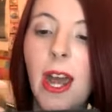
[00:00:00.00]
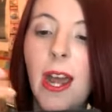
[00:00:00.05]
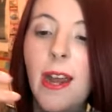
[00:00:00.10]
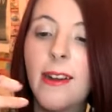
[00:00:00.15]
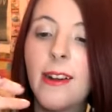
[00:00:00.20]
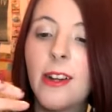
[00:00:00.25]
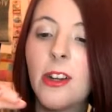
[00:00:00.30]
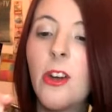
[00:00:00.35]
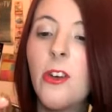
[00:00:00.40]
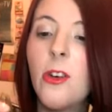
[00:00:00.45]

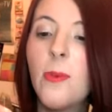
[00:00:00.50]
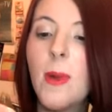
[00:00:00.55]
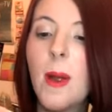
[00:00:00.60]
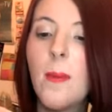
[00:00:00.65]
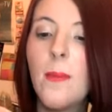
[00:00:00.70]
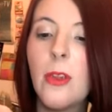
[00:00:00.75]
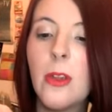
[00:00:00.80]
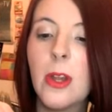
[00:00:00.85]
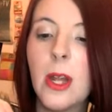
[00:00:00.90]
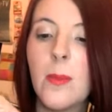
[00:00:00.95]
I cannot
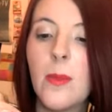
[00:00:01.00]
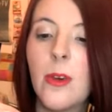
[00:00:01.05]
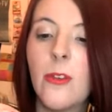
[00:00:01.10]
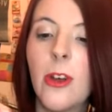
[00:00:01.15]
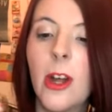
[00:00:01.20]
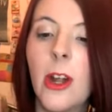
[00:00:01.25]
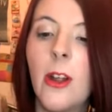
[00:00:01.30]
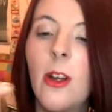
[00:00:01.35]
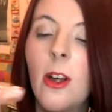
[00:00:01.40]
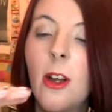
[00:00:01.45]
remember the name
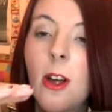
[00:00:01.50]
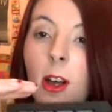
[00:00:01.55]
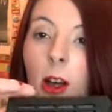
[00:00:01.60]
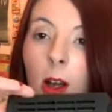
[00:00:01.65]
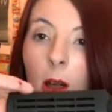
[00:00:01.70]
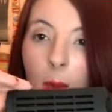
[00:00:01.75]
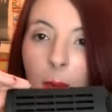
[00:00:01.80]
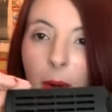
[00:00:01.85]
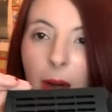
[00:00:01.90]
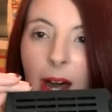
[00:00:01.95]
of it,
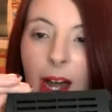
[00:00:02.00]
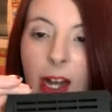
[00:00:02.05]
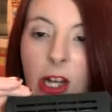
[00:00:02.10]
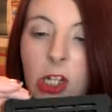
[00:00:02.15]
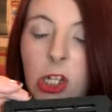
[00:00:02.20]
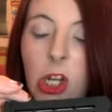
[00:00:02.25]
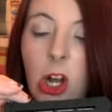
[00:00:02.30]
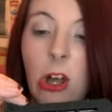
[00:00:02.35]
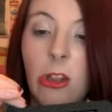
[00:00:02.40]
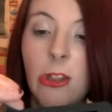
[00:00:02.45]
but
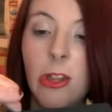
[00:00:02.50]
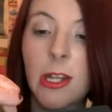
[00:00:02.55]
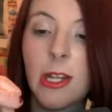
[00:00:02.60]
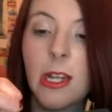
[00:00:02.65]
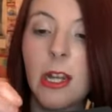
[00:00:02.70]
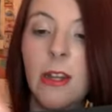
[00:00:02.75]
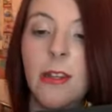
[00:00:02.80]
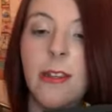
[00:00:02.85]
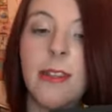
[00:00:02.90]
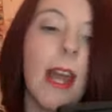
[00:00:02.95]
I shall
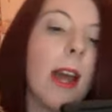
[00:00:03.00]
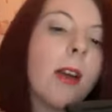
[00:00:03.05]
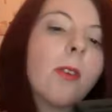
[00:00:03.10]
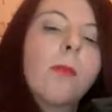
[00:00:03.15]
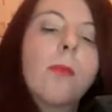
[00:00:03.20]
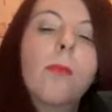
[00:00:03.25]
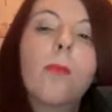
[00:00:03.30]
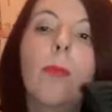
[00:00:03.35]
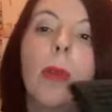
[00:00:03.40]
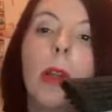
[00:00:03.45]
link it
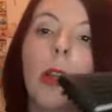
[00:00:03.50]
down